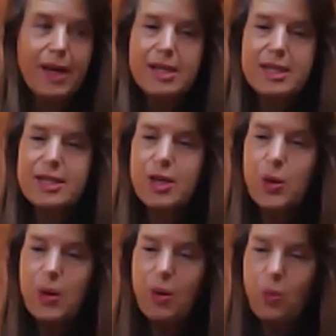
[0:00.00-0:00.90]
So
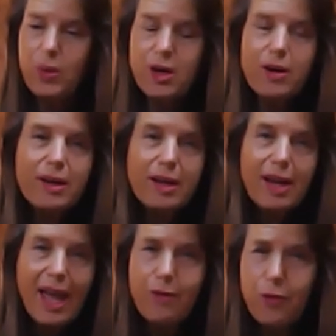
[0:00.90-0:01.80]
we don't
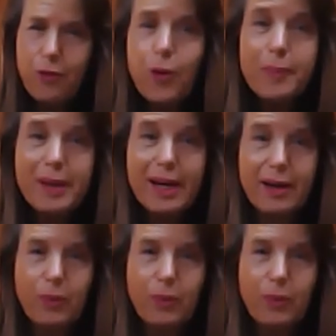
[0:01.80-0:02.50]
have a formula.